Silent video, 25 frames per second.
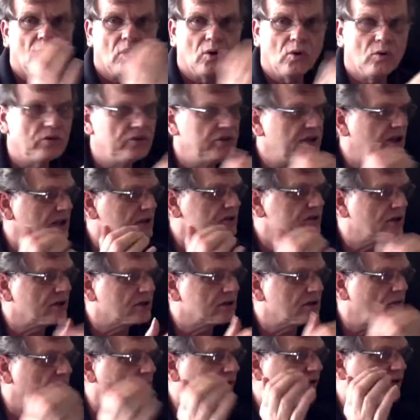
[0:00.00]
Old Dan
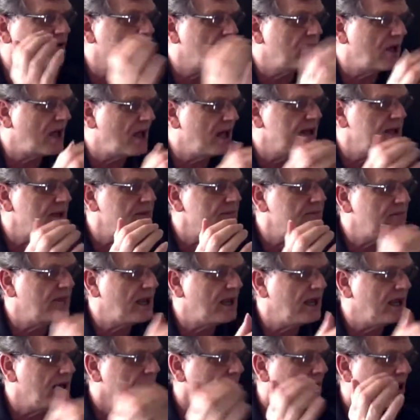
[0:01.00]
Tucker was a mighty
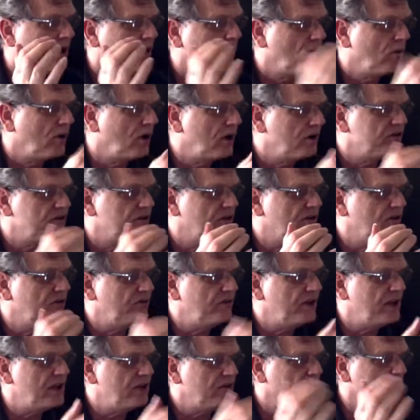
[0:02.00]
man. Washed his
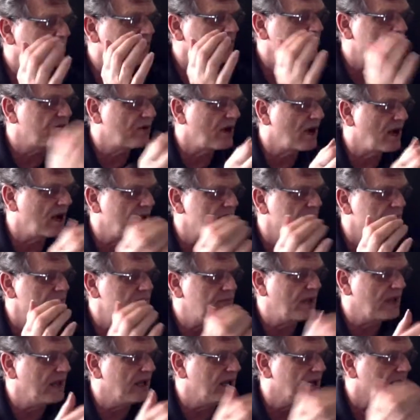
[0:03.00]
face with a frying
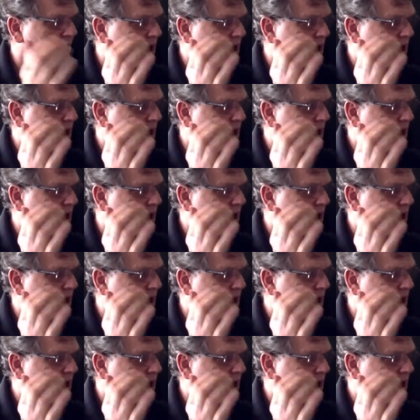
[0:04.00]
pan.